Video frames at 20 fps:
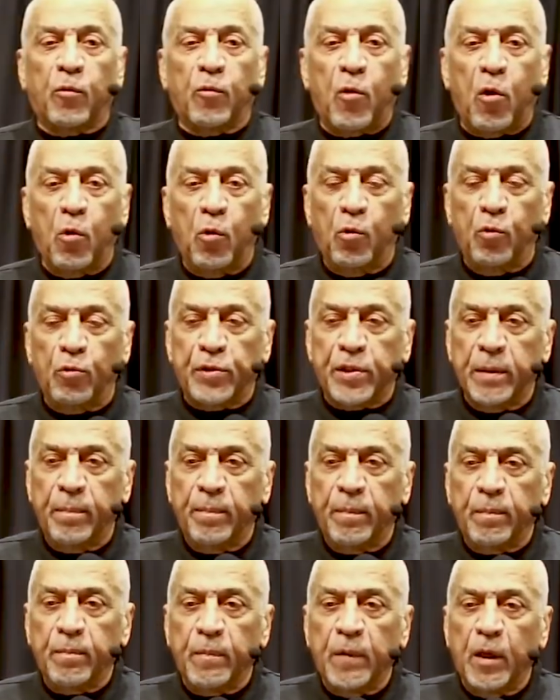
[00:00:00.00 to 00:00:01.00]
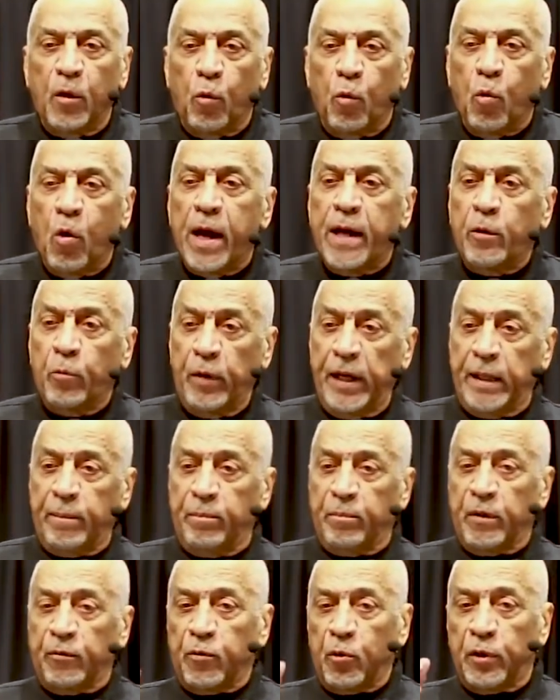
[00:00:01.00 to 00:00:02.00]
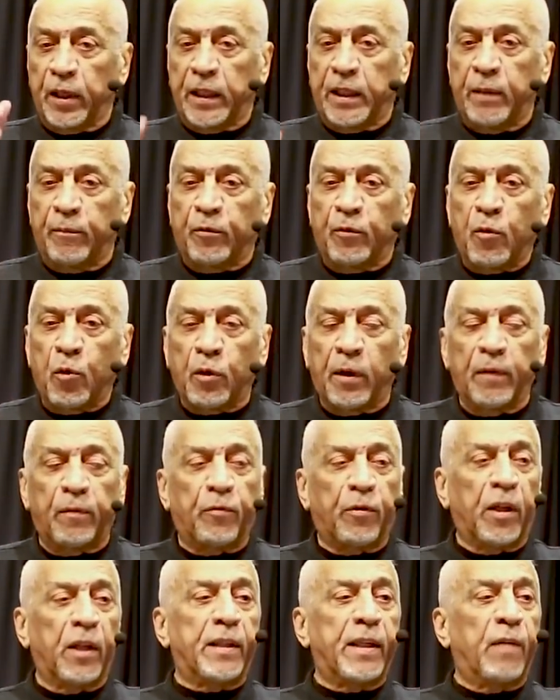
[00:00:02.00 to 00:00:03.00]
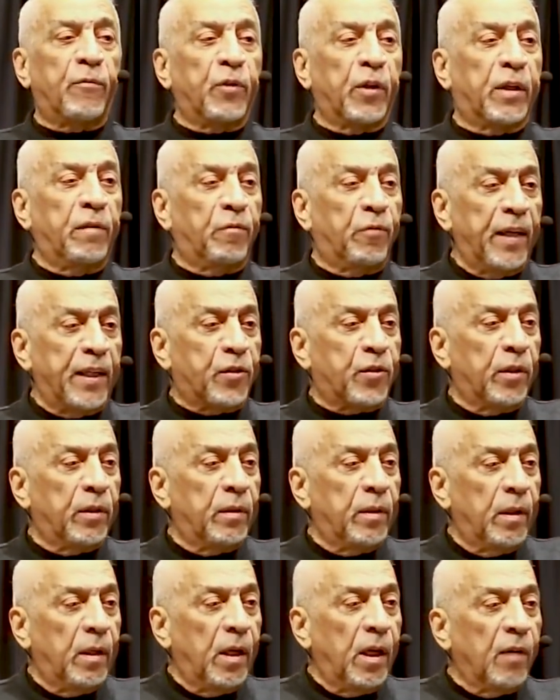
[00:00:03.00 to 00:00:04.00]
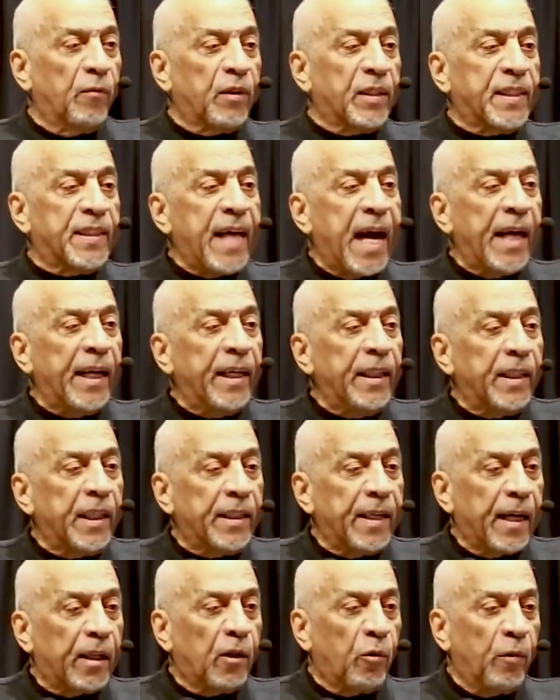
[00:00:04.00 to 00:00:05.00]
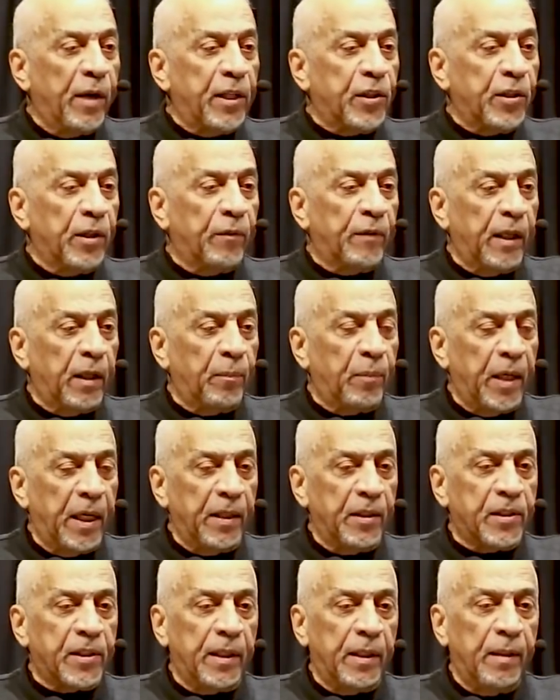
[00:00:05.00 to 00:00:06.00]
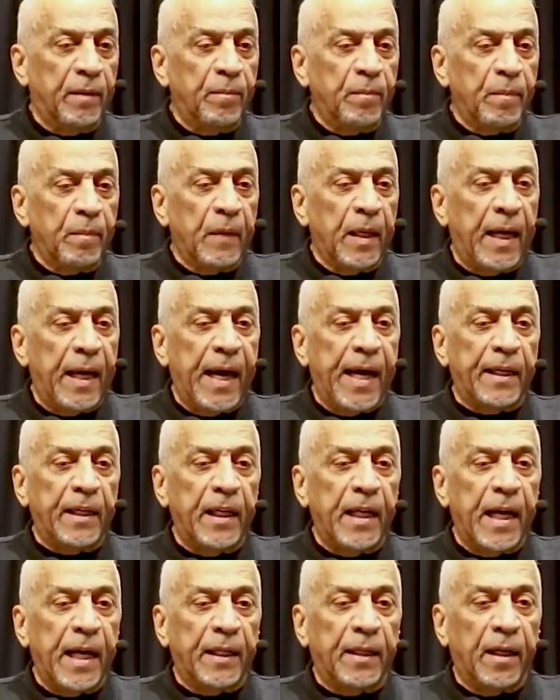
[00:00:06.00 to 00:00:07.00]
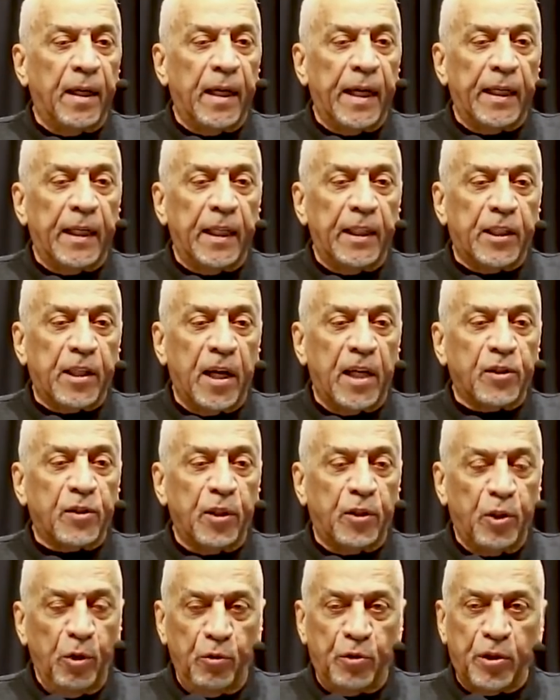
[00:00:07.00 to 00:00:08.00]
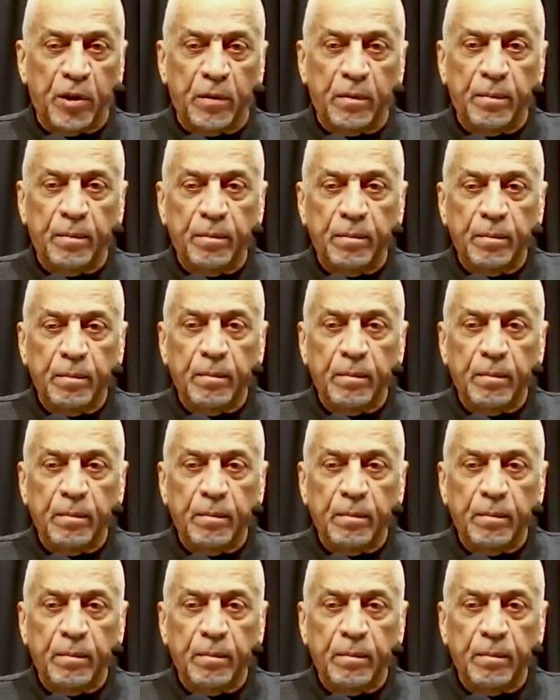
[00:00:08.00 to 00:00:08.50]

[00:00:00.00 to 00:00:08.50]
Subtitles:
arose, 1 week before the Philadelphia Convention was signing the Declaration of Independence and the Constitution.